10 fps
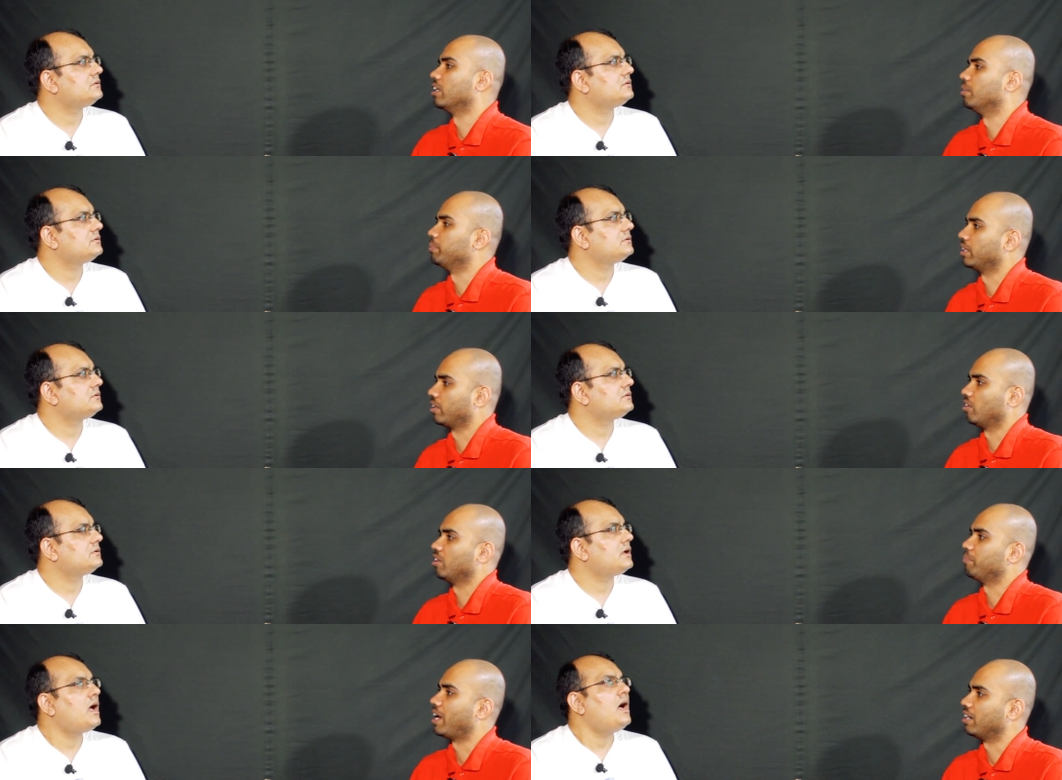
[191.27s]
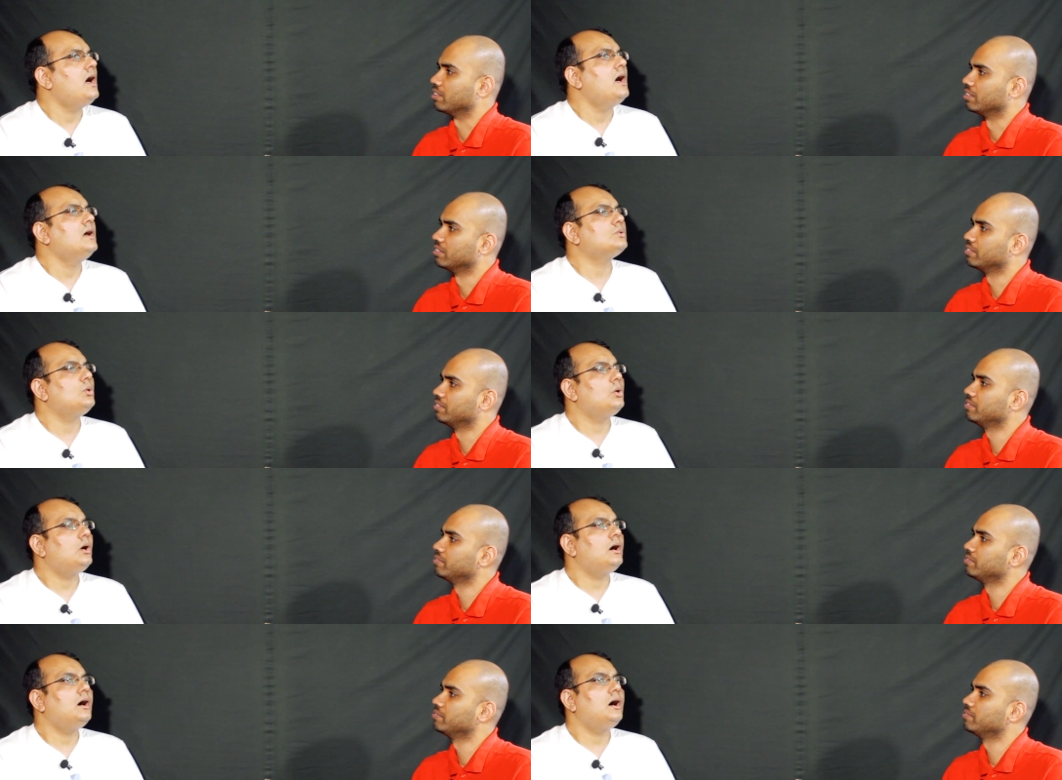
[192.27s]
Speaker 1: in a particular manner?
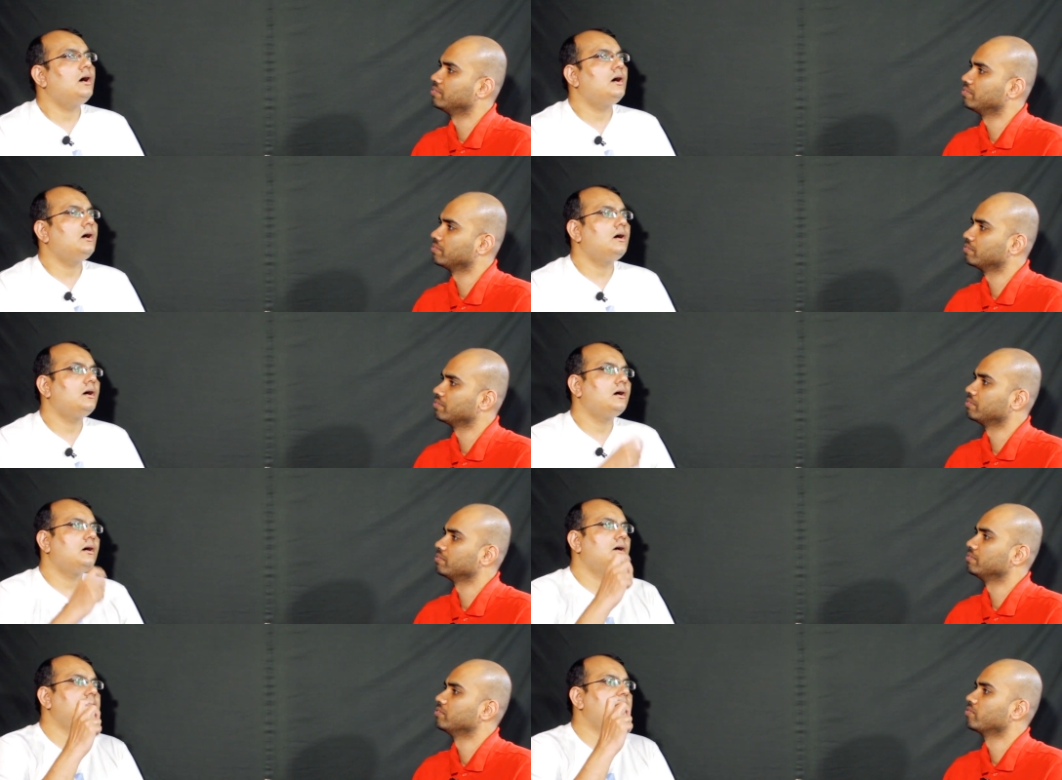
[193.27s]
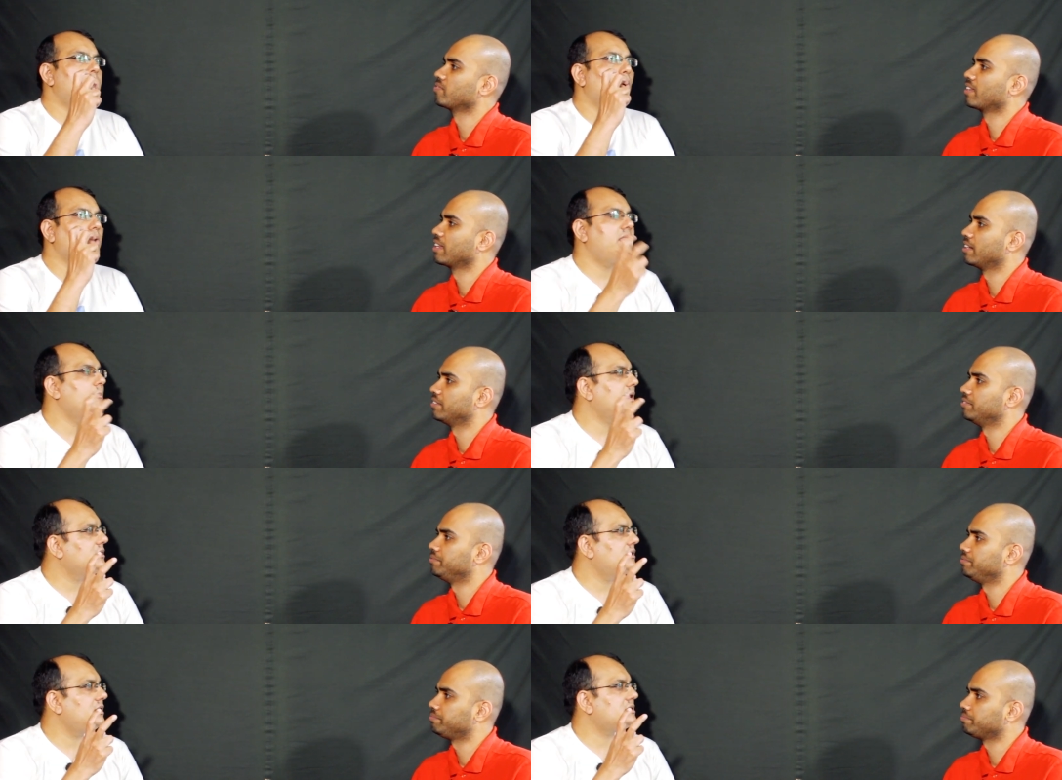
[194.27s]
Speaker 2: So, both the
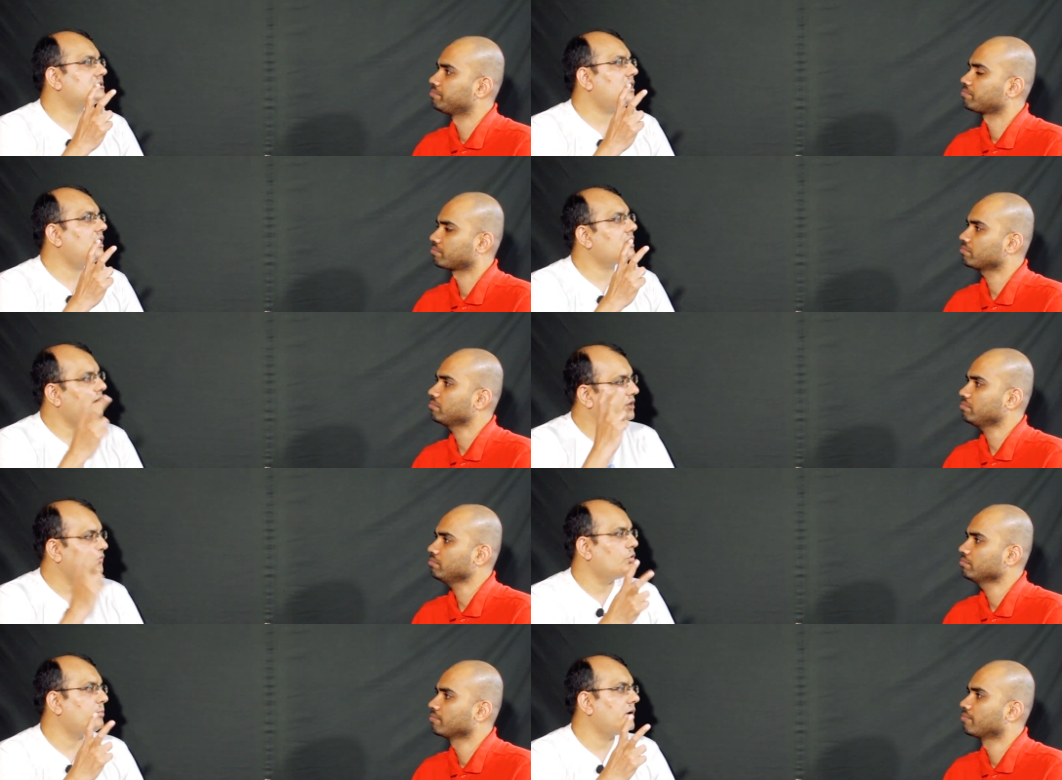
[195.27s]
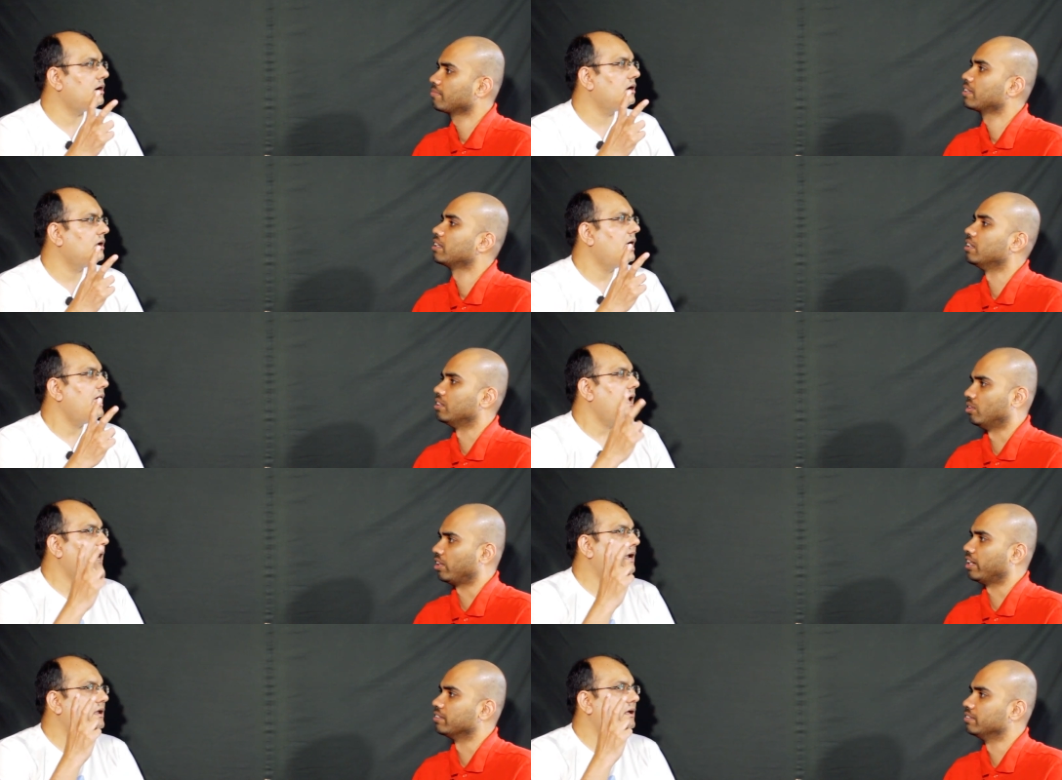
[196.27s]
methods are kind of open. Okay.
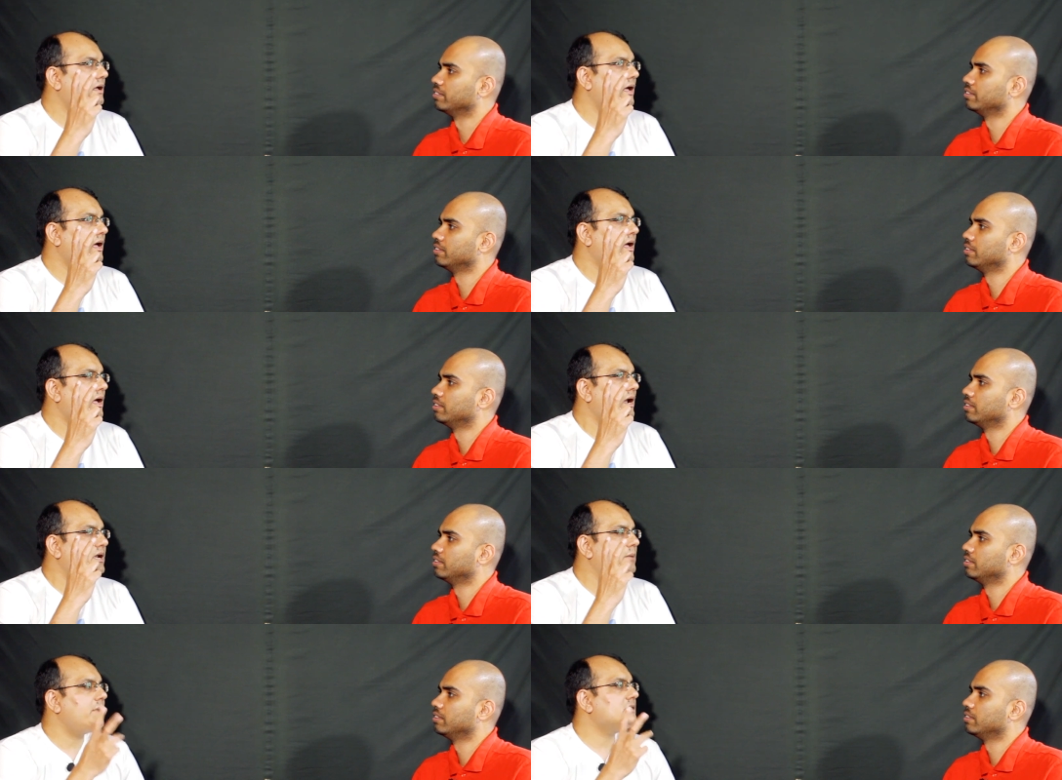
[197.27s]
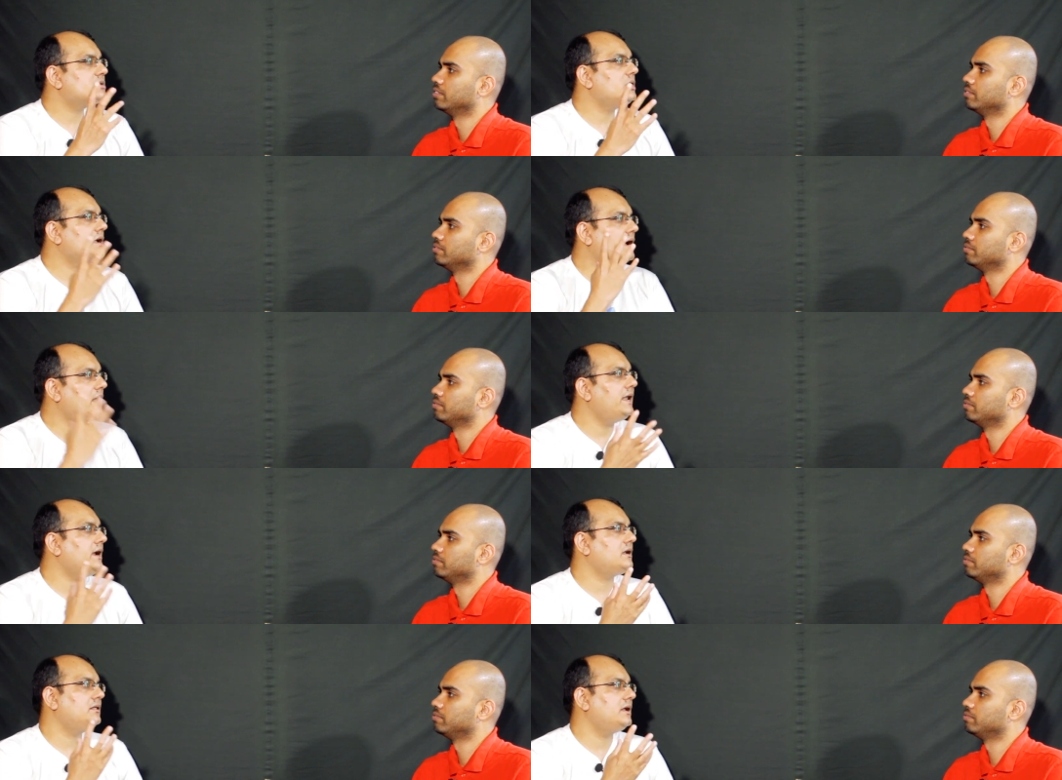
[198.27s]
It depends on the
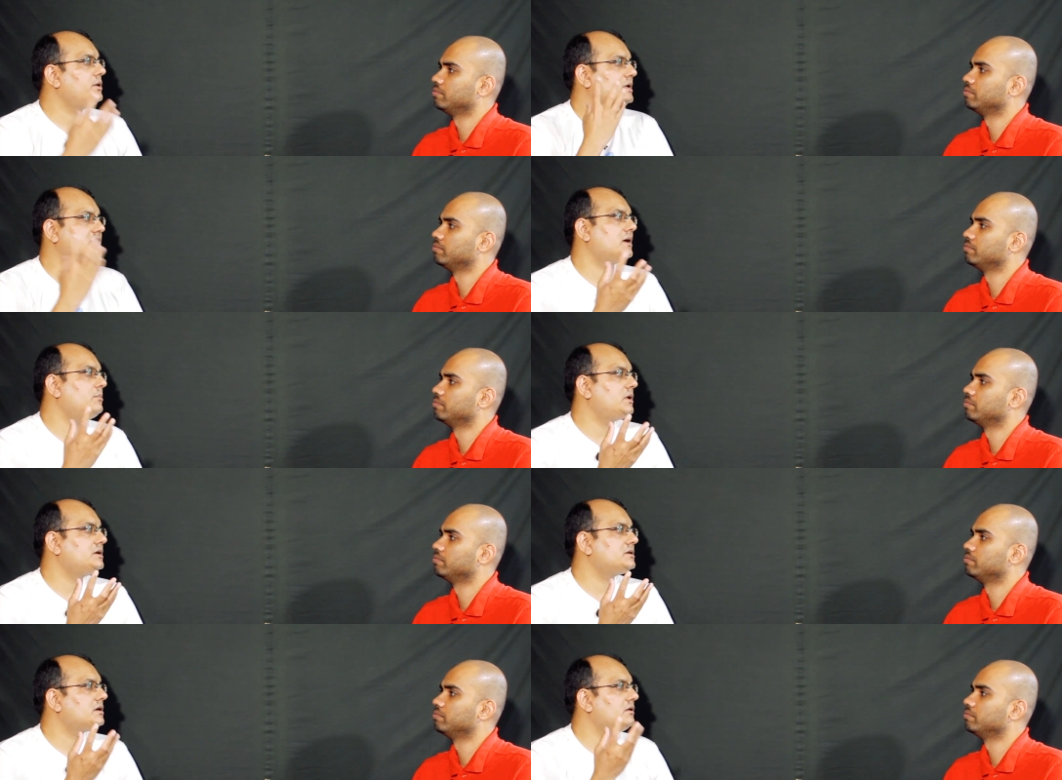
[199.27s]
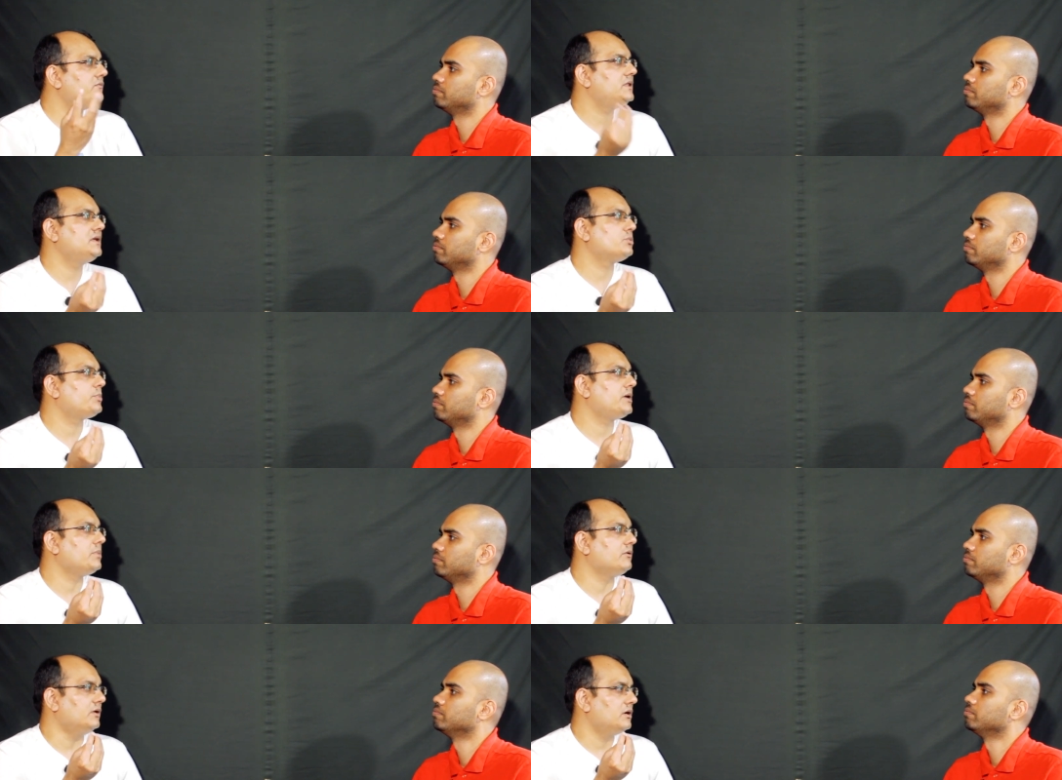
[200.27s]
connect that you establish with the Supreme
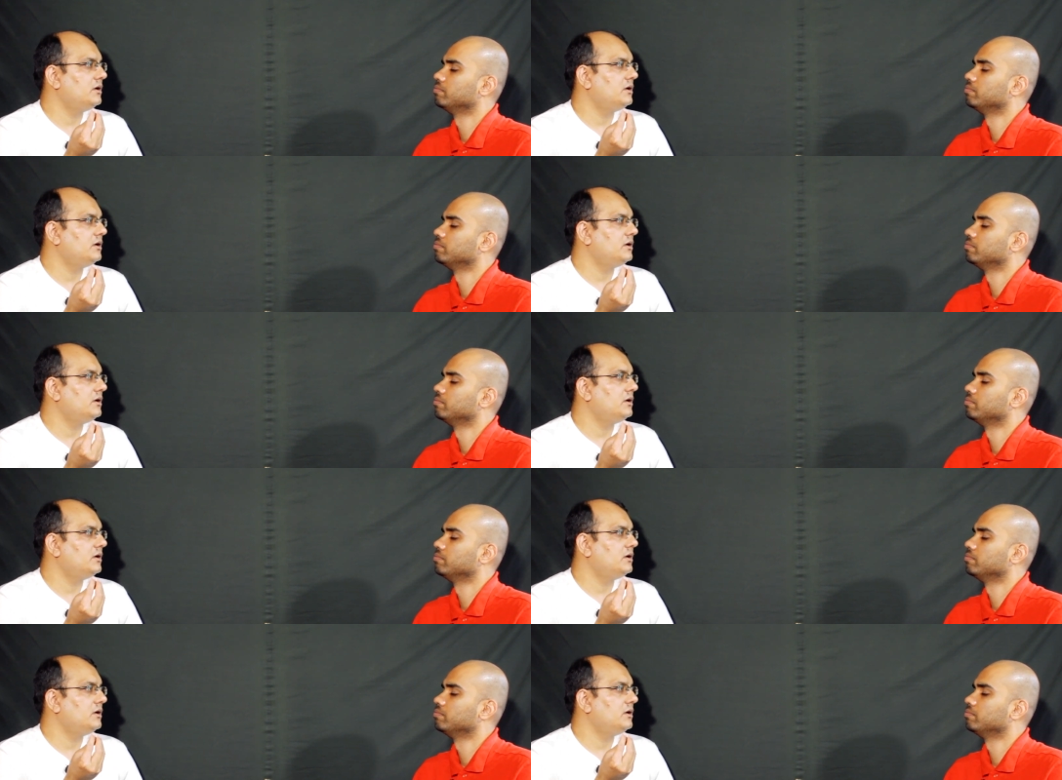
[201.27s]
Power.